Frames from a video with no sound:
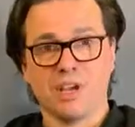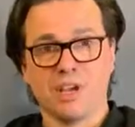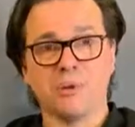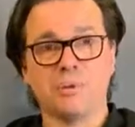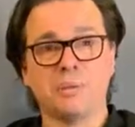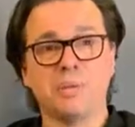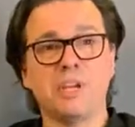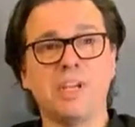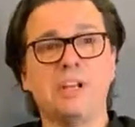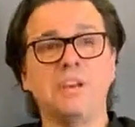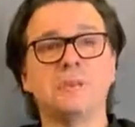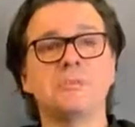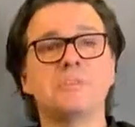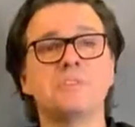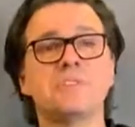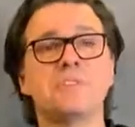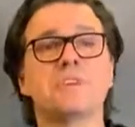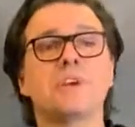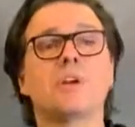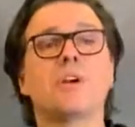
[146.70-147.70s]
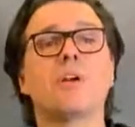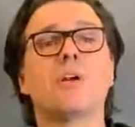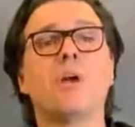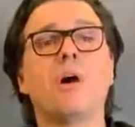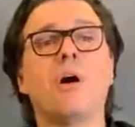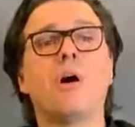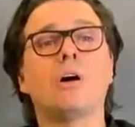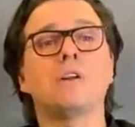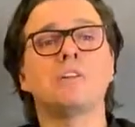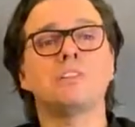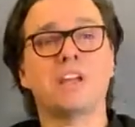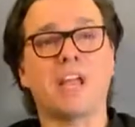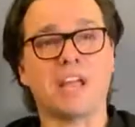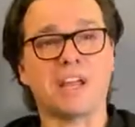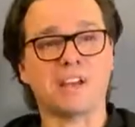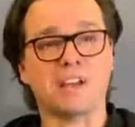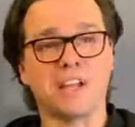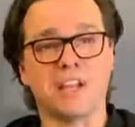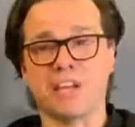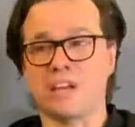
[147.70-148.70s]
We use the claw
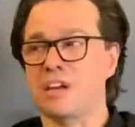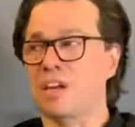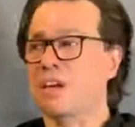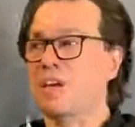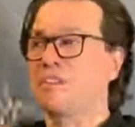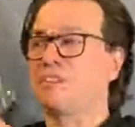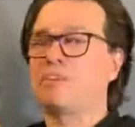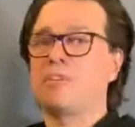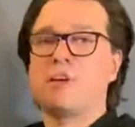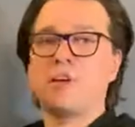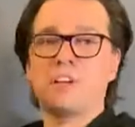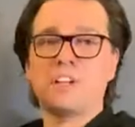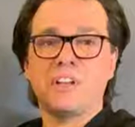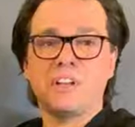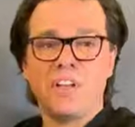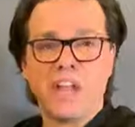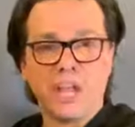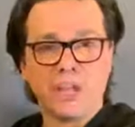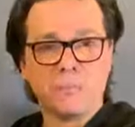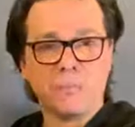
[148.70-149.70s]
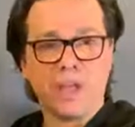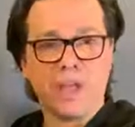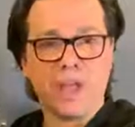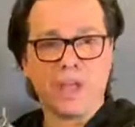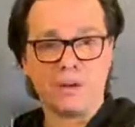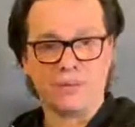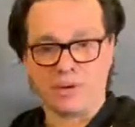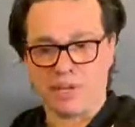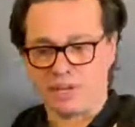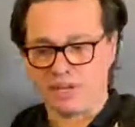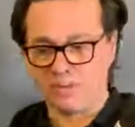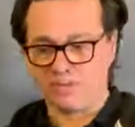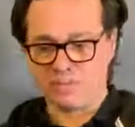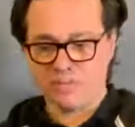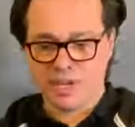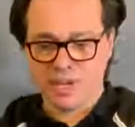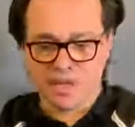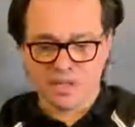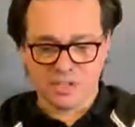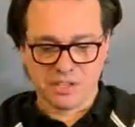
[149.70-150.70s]
technique for the nape area.
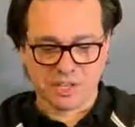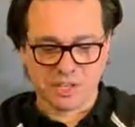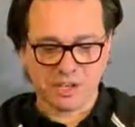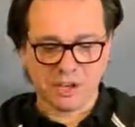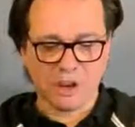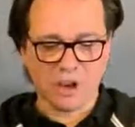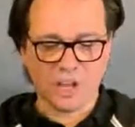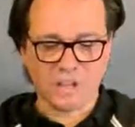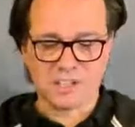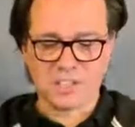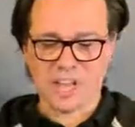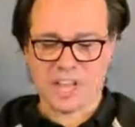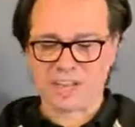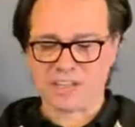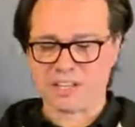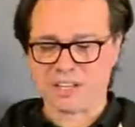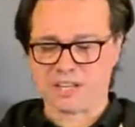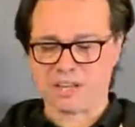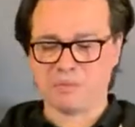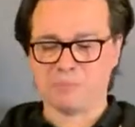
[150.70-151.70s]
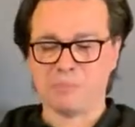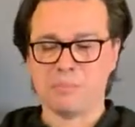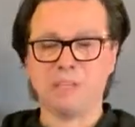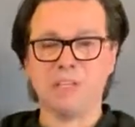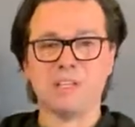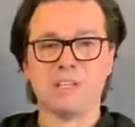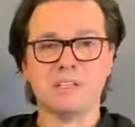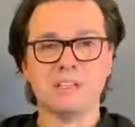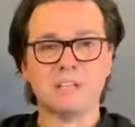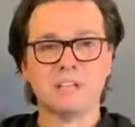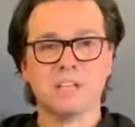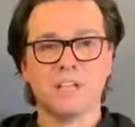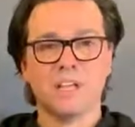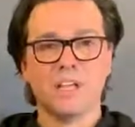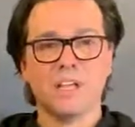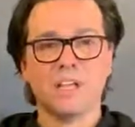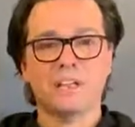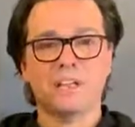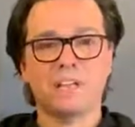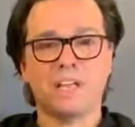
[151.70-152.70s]
The claw technique means
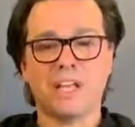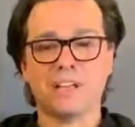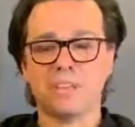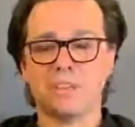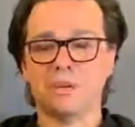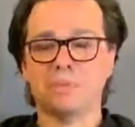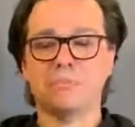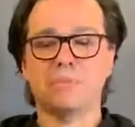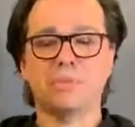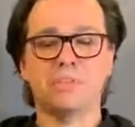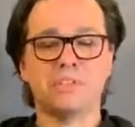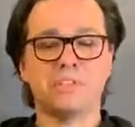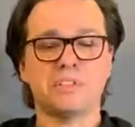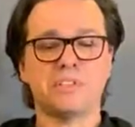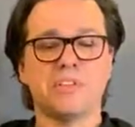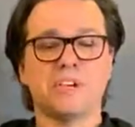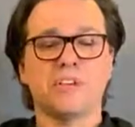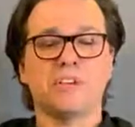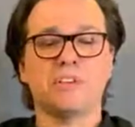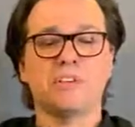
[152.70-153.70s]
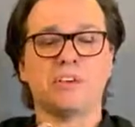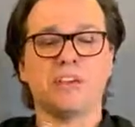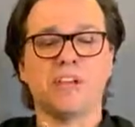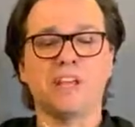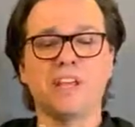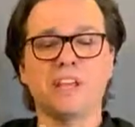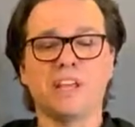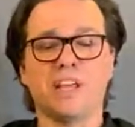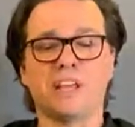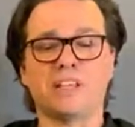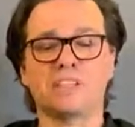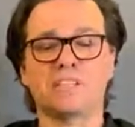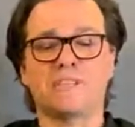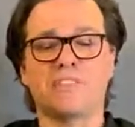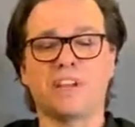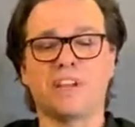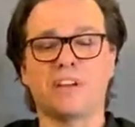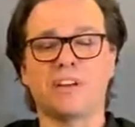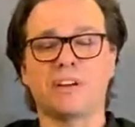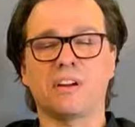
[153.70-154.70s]
that you put your index
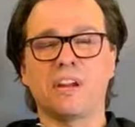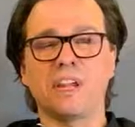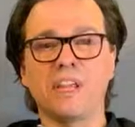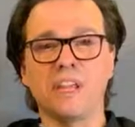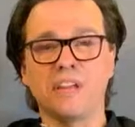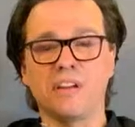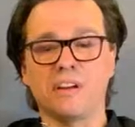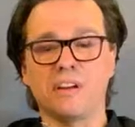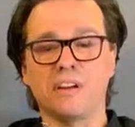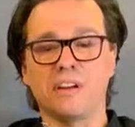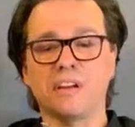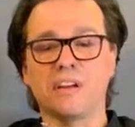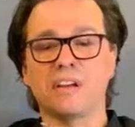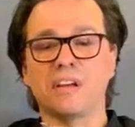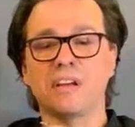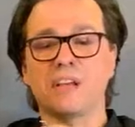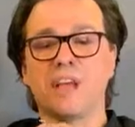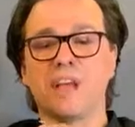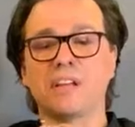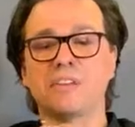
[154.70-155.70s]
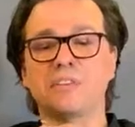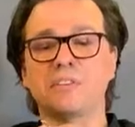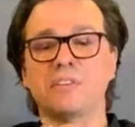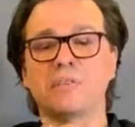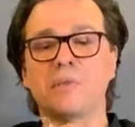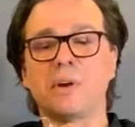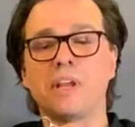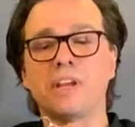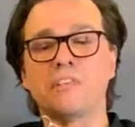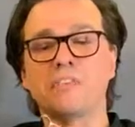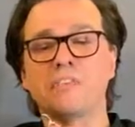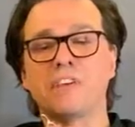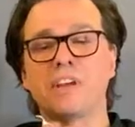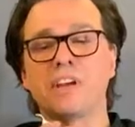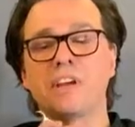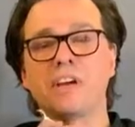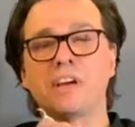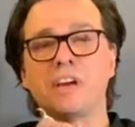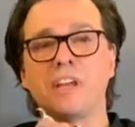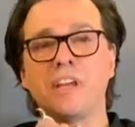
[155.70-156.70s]
finger here and your ring
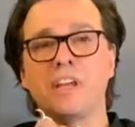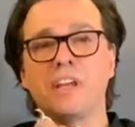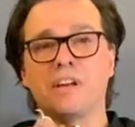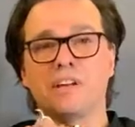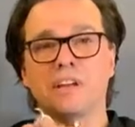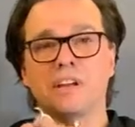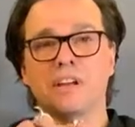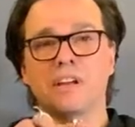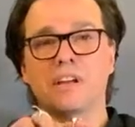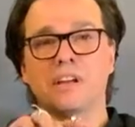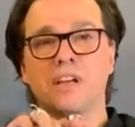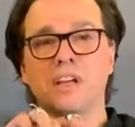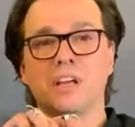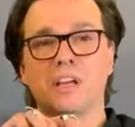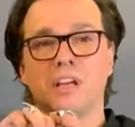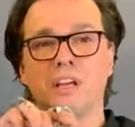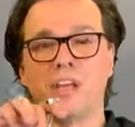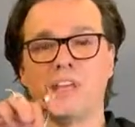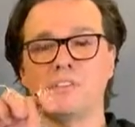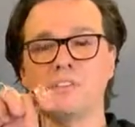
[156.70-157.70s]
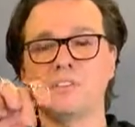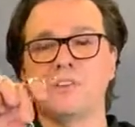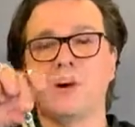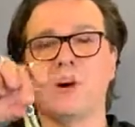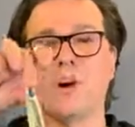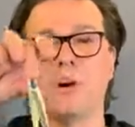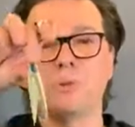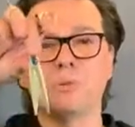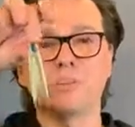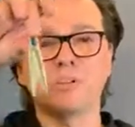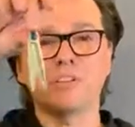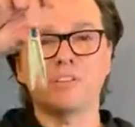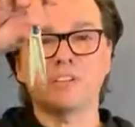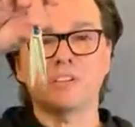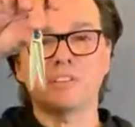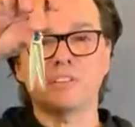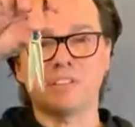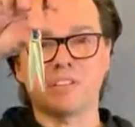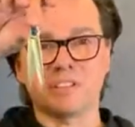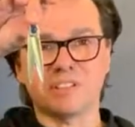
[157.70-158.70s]
finger here, and you hold
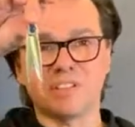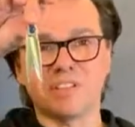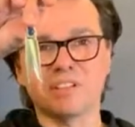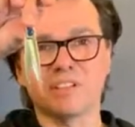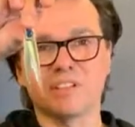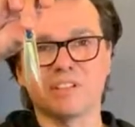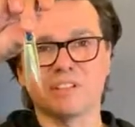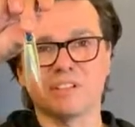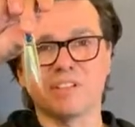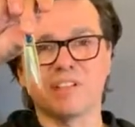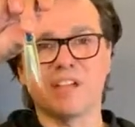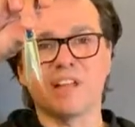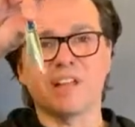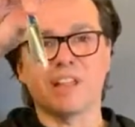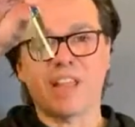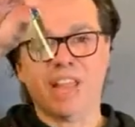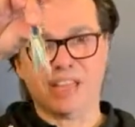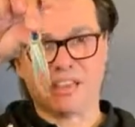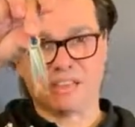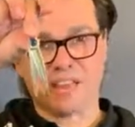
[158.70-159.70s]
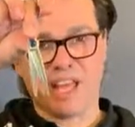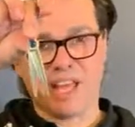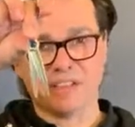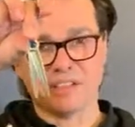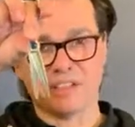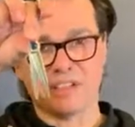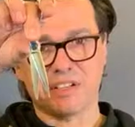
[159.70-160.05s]
the scissor like that.